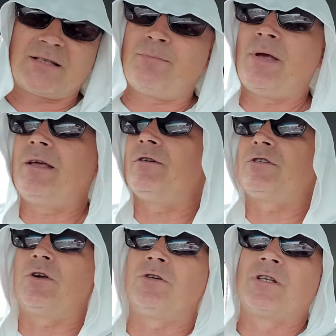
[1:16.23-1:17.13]
I'm paying her.
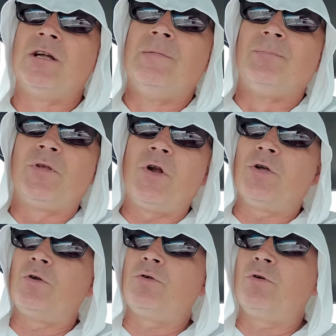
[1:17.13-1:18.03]
She goes, you know,
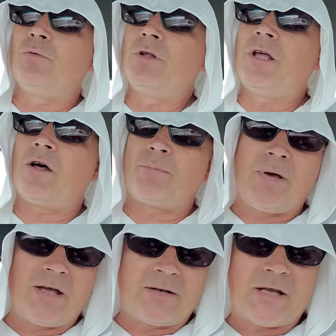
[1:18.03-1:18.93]
you really ought to
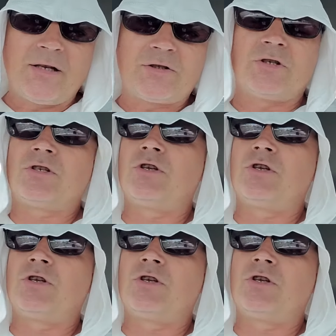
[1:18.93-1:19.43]
pay attention